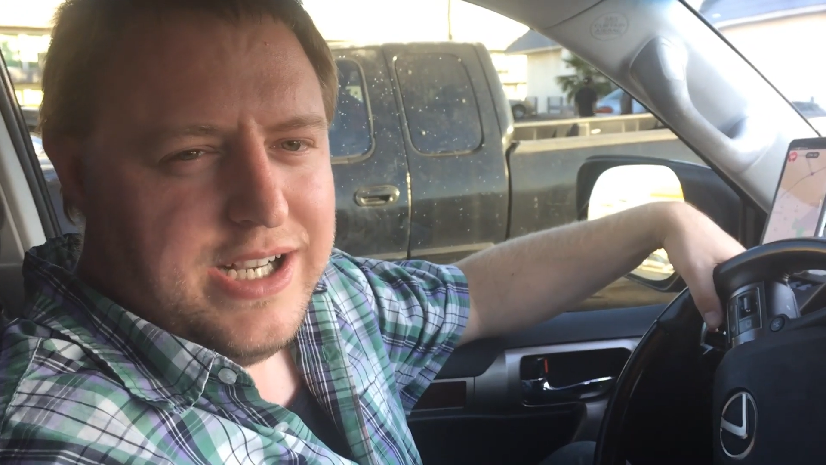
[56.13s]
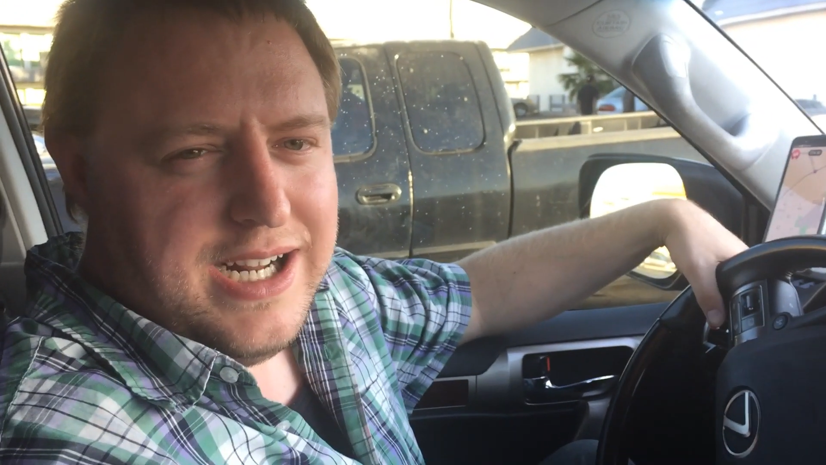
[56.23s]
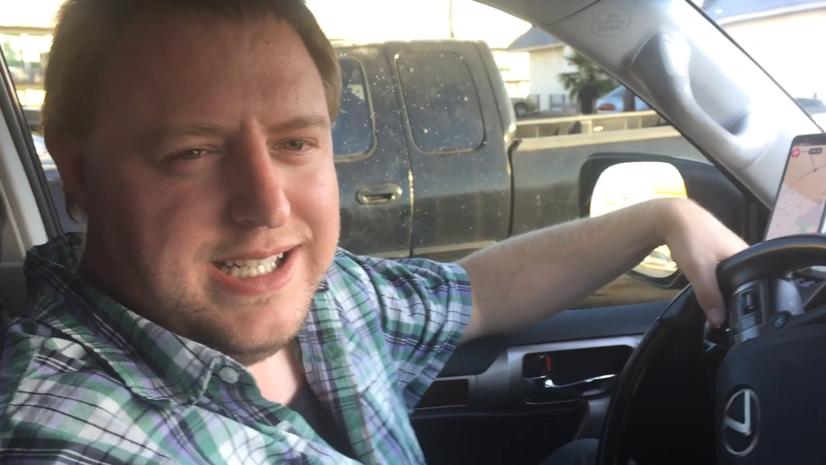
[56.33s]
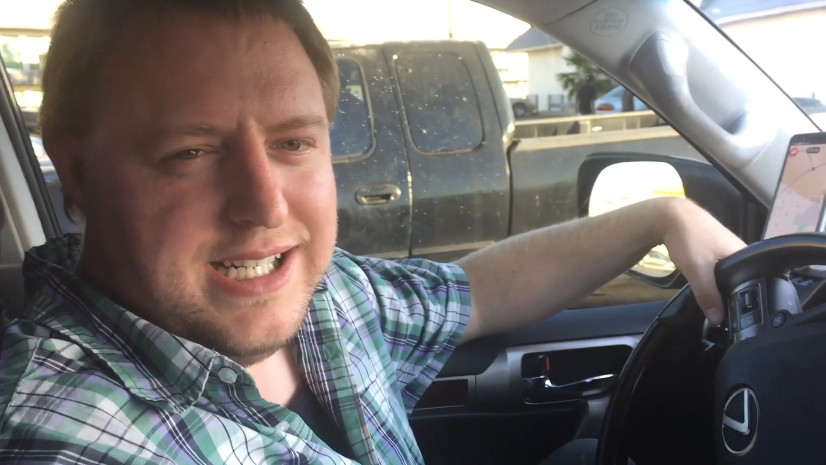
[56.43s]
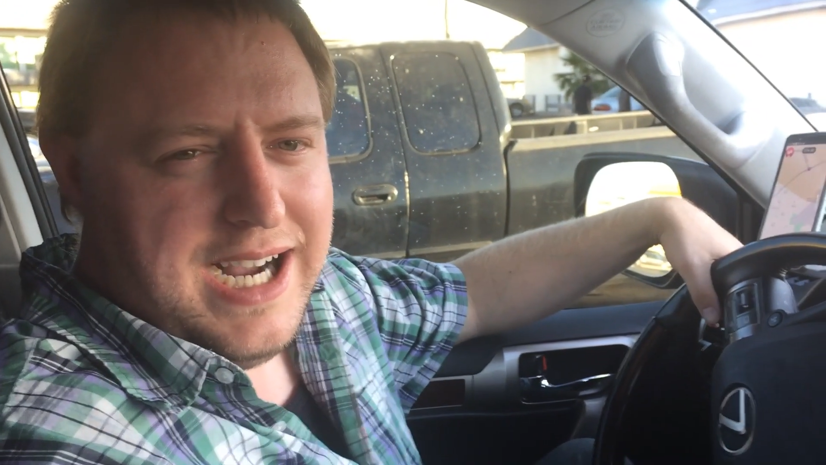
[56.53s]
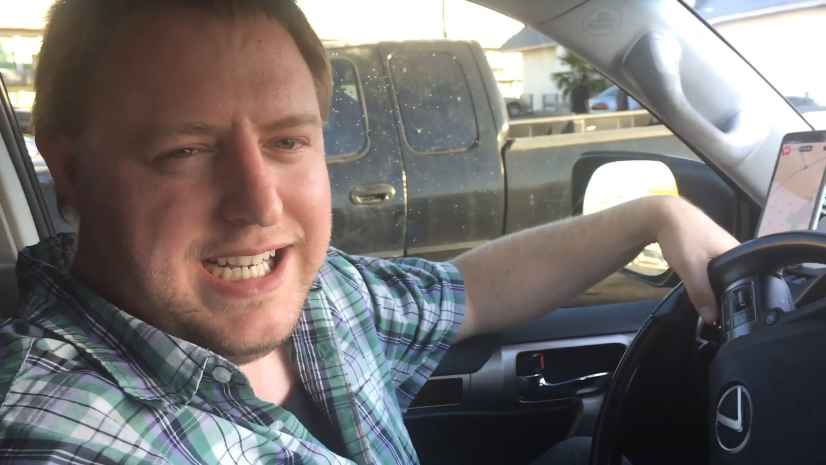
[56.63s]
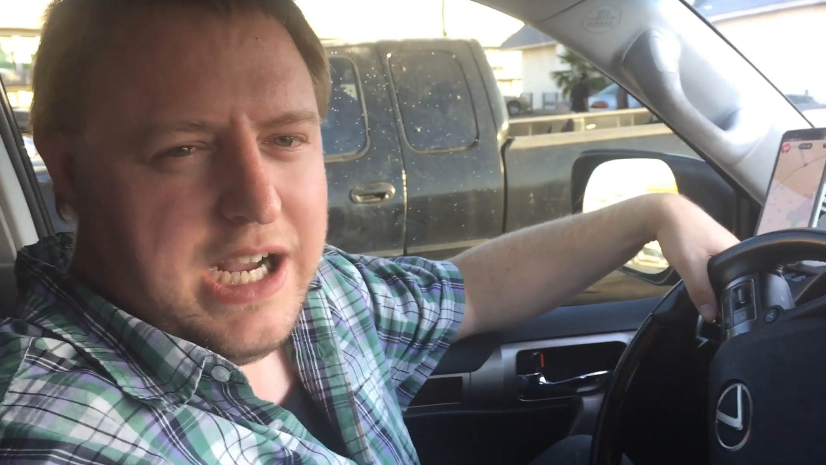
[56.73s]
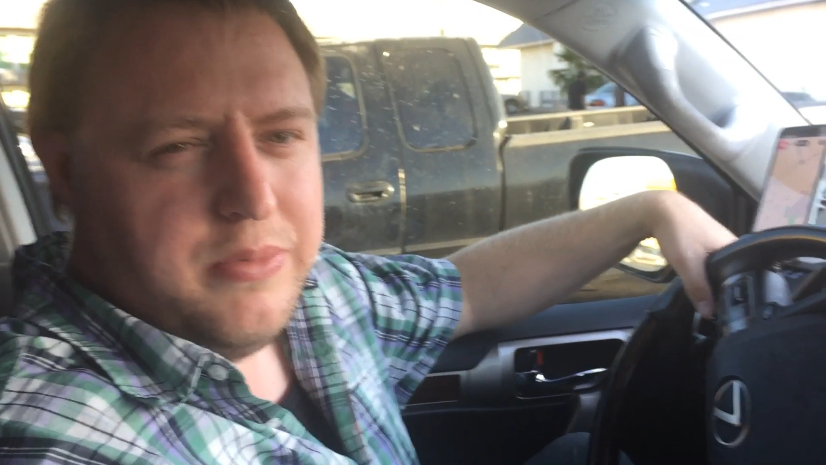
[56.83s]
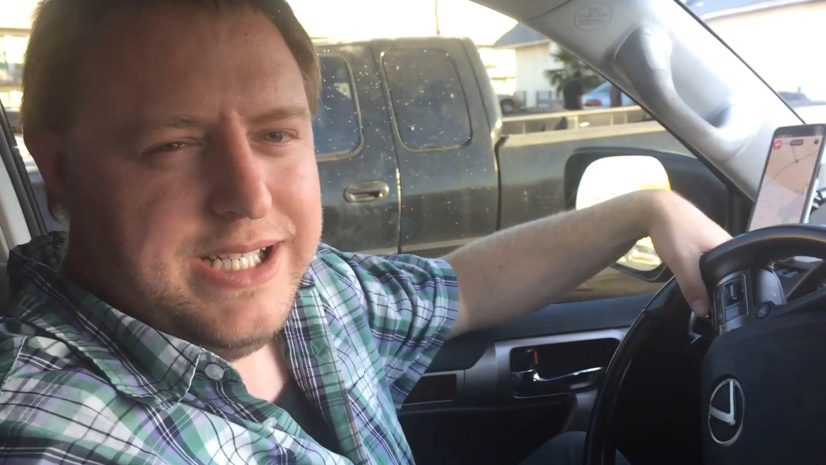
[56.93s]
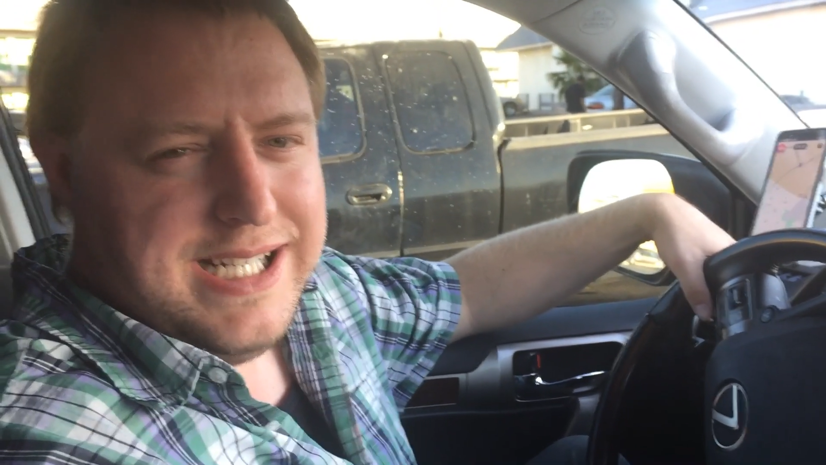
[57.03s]
$8.99,
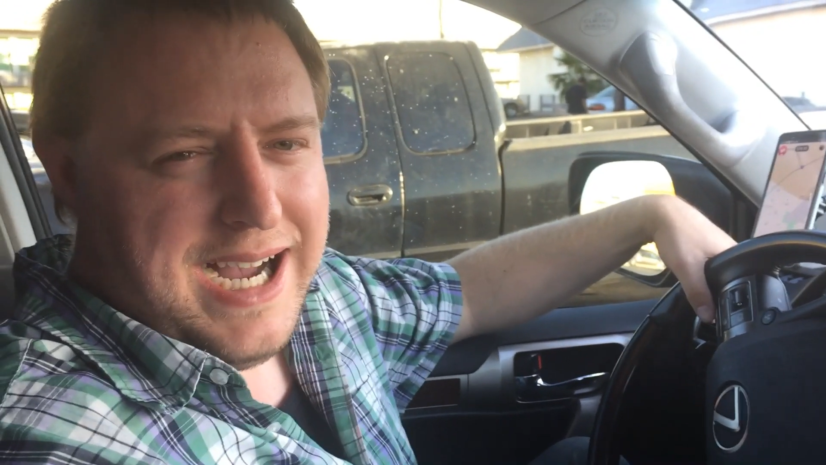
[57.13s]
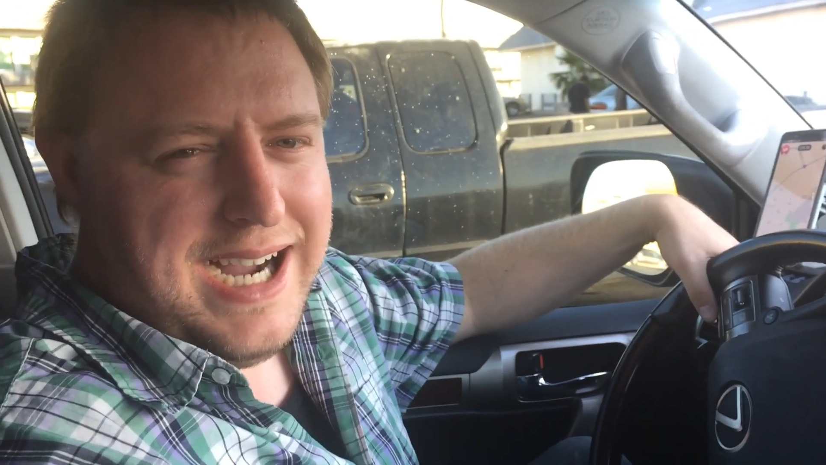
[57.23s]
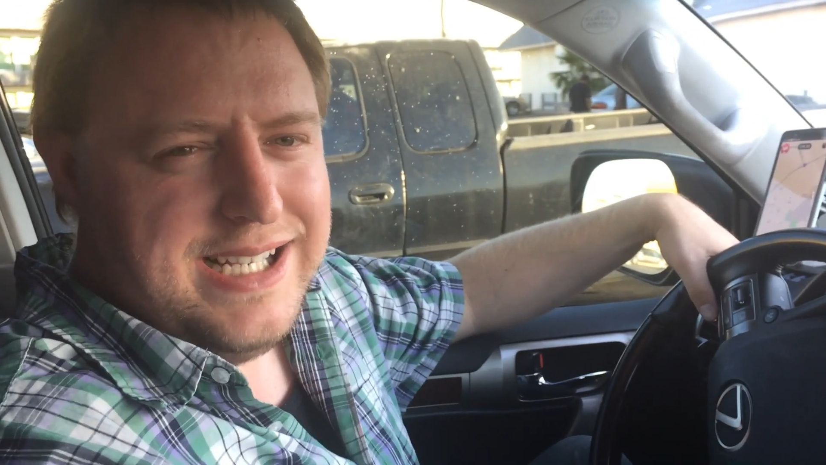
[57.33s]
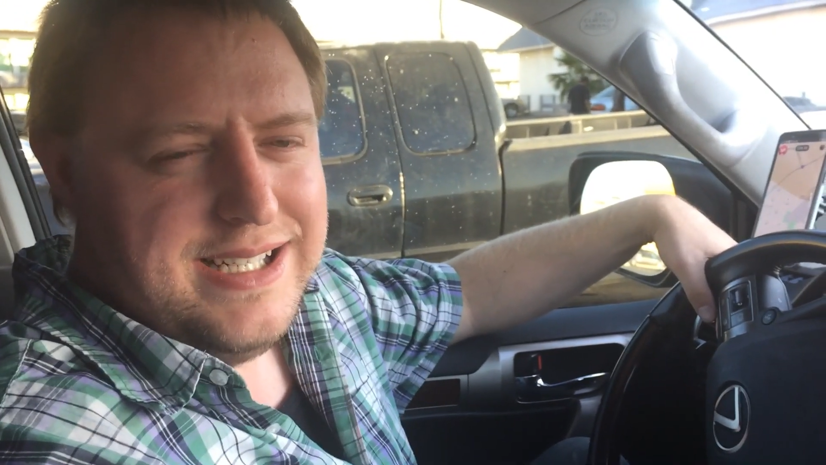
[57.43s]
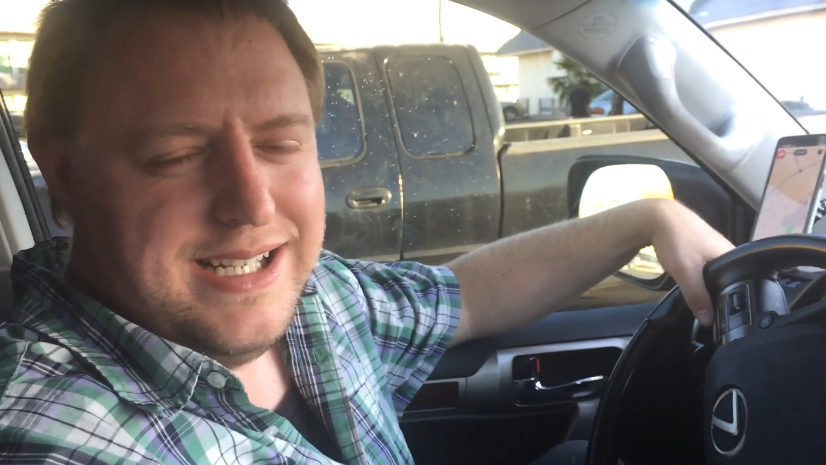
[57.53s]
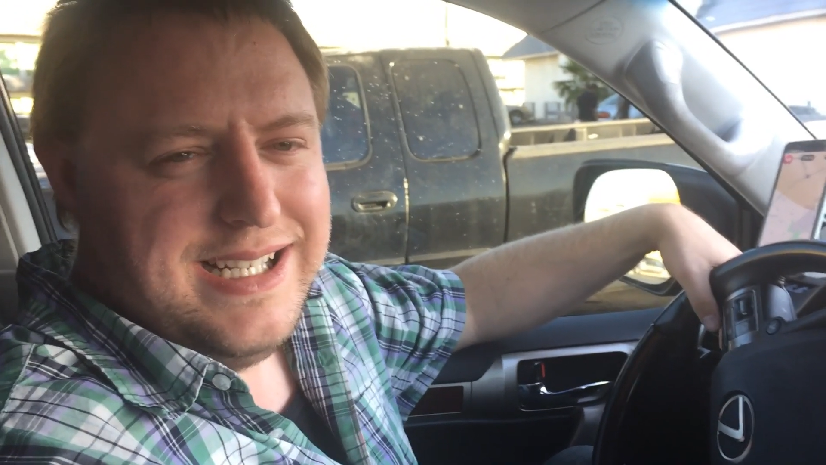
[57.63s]
I would not